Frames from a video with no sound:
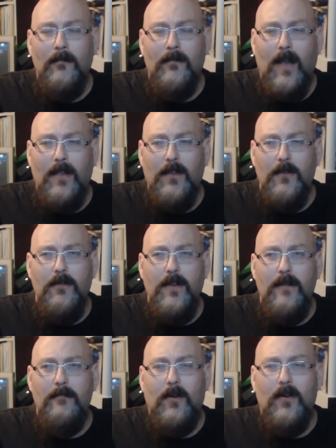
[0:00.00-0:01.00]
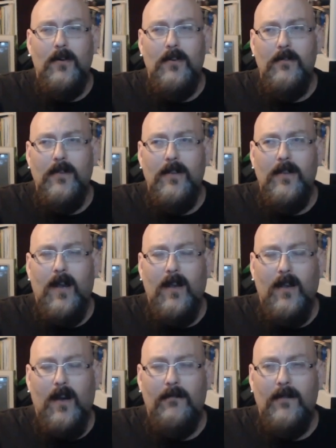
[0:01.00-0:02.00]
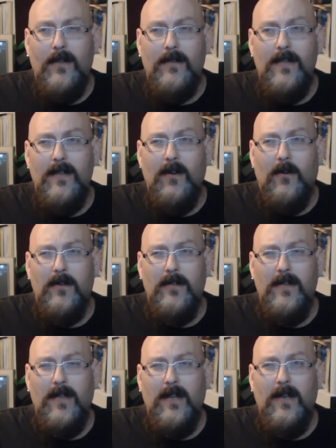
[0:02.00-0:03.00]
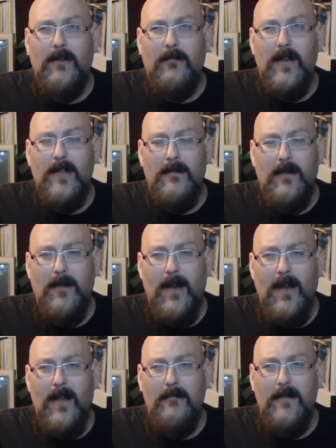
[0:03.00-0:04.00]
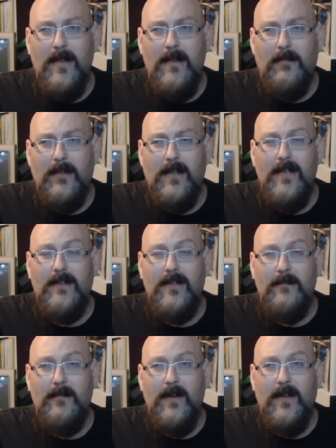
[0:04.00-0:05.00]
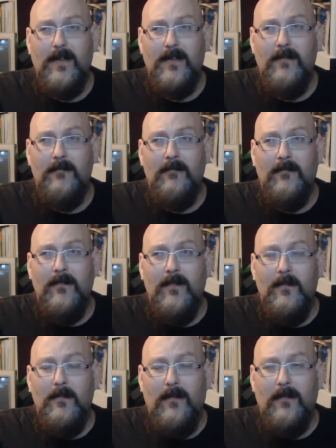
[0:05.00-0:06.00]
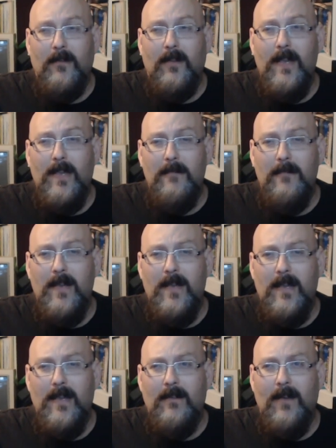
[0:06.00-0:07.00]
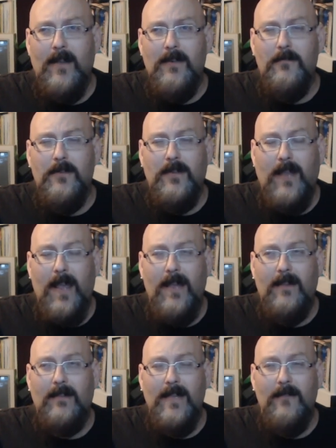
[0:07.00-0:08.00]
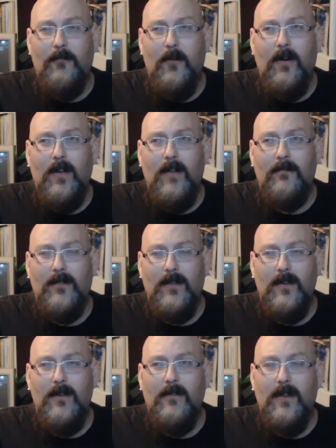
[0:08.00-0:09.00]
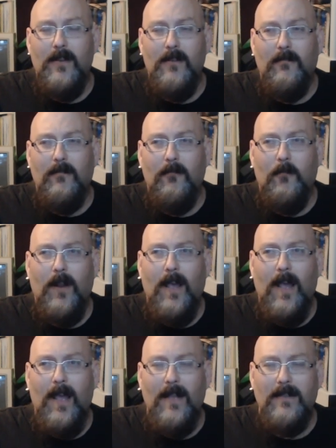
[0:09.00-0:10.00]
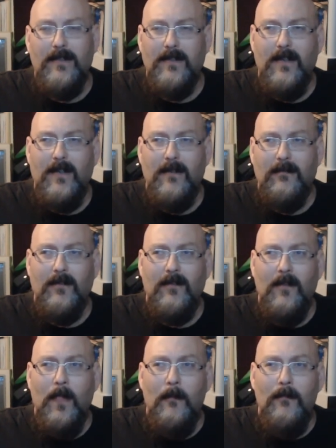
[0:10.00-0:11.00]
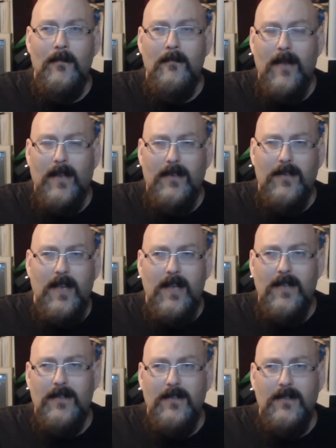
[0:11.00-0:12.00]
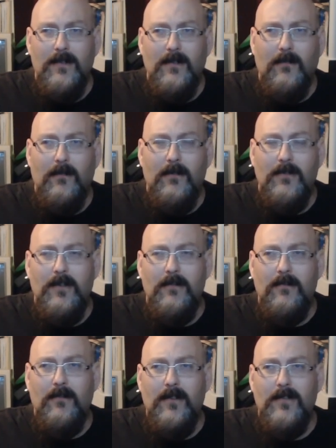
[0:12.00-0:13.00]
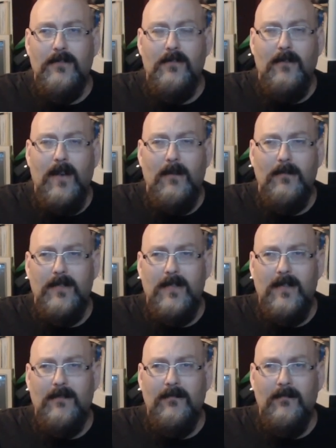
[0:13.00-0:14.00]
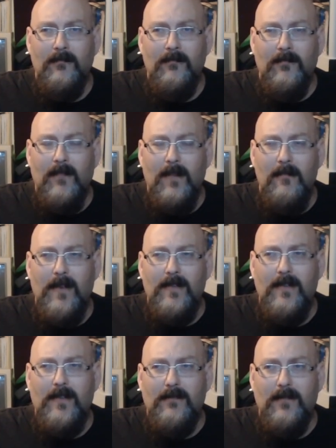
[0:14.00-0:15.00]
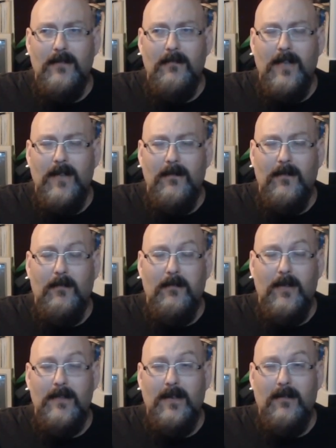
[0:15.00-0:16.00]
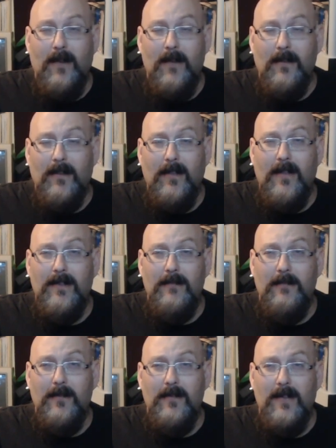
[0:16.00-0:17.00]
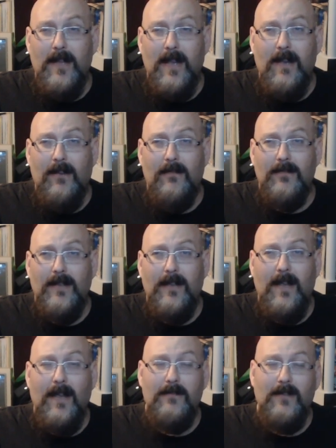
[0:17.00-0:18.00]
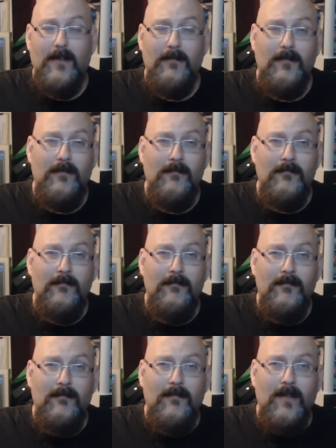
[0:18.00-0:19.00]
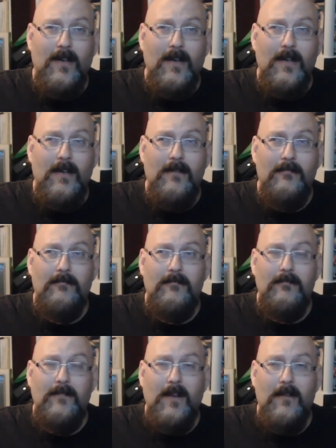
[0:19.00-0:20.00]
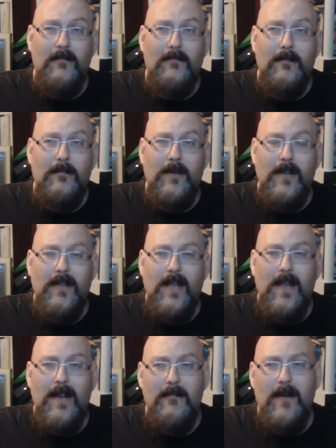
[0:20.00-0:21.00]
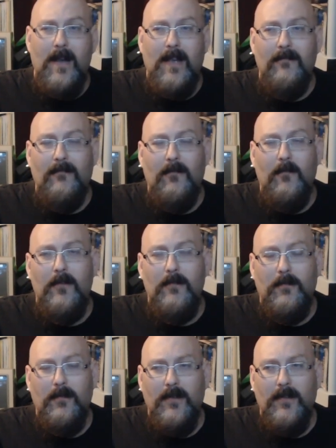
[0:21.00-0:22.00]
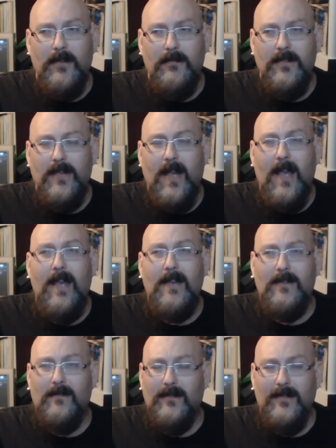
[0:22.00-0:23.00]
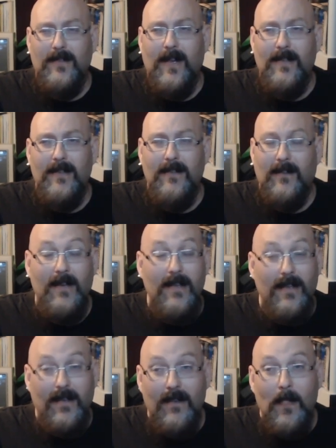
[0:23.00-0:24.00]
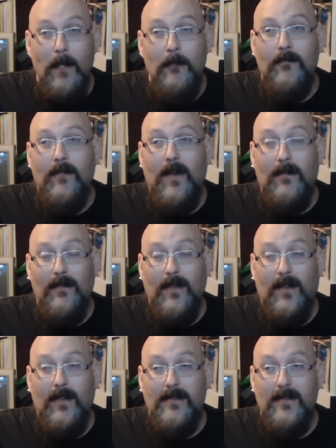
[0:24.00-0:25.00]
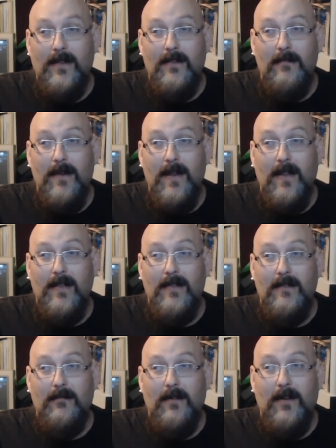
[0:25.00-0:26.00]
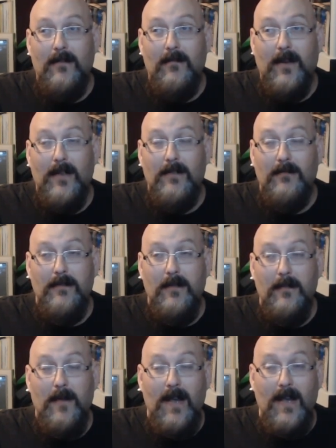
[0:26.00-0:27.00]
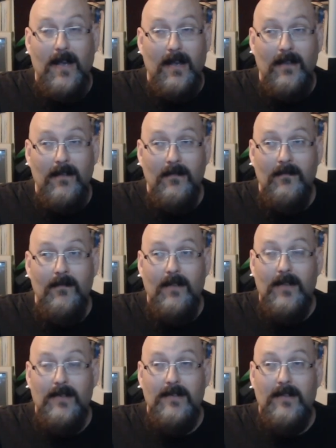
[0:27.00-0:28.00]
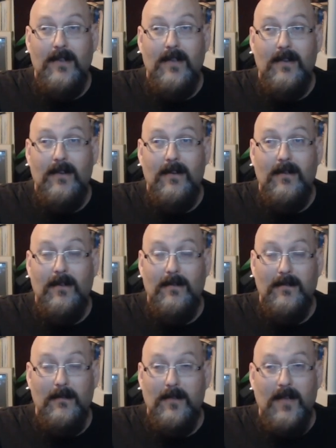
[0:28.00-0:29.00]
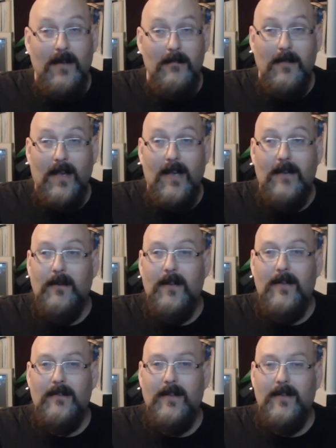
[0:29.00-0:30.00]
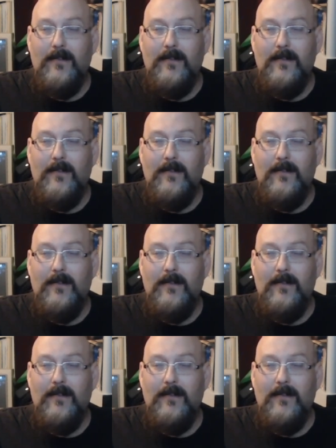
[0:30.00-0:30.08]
You can burn, you can knock off an SD card, stick it in a Raspberry Pi, and be pleased as punch. But if you're like me and you just can't leave well enough alone, and you want to add stuff or make changes or, or generally screw around with stuff, it makes it extremely difficult. Plus, I don't have any Linux computers in the house, and I had trouble, um, you know, putting data back and forth between. It was just a hassle. It's, I didn't like it. I'm, now that's nothing bad against the uh, against the Raspberry Pi. It's just that uh, uh I'm a dumb guy. What can I say?